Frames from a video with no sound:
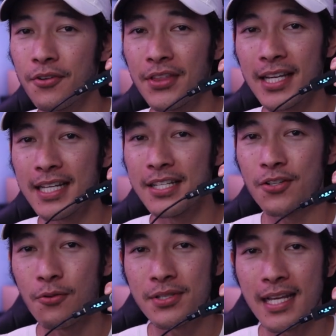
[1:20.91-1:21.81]
little thing is
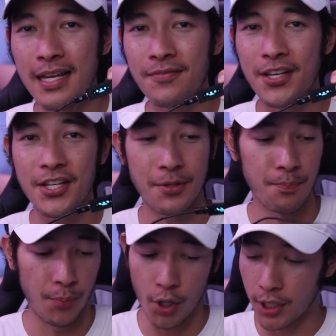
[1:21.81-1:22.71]
so safe that you
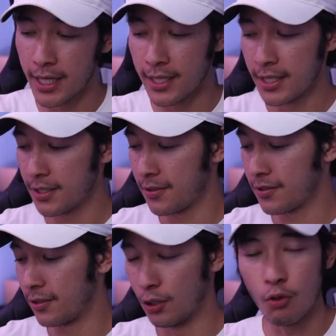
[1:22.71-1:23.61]
can burn it,
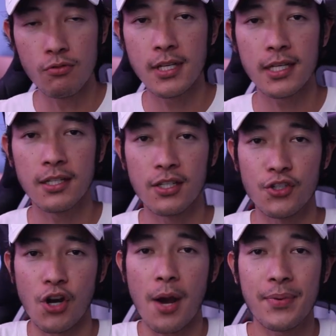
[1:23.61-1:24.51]
lose it,
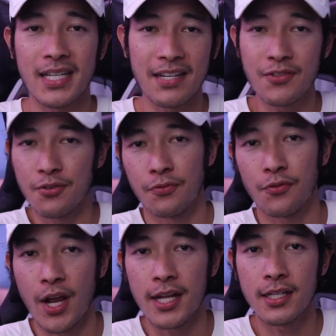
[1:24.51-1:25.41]
drop it, give it to a
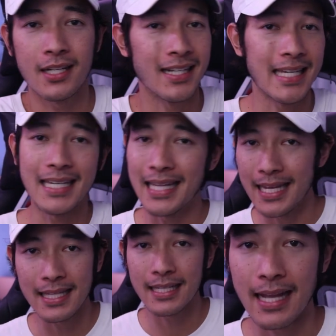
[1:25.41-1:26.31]
friend, eat
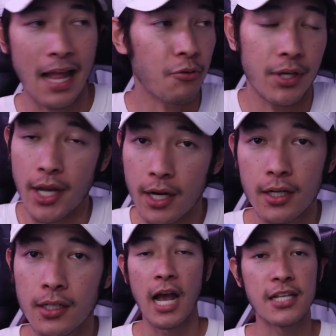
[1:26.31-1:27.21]
it. I don't
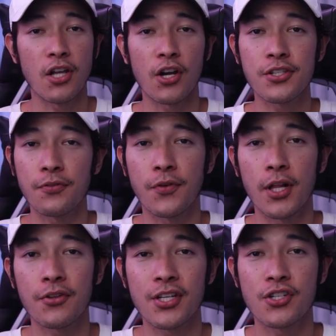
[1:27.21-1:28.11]
care. As long as you
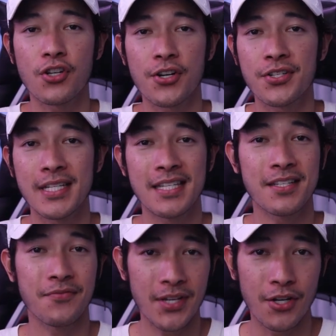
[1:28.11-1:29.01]
follow the instructions in
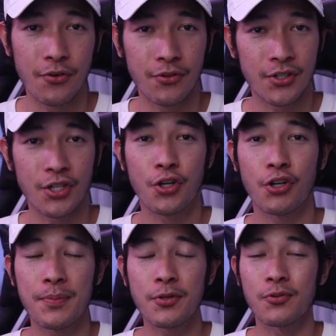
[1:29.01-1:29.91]
this video, your
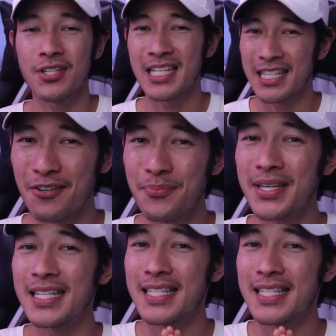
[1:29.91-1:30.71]
crypto will still be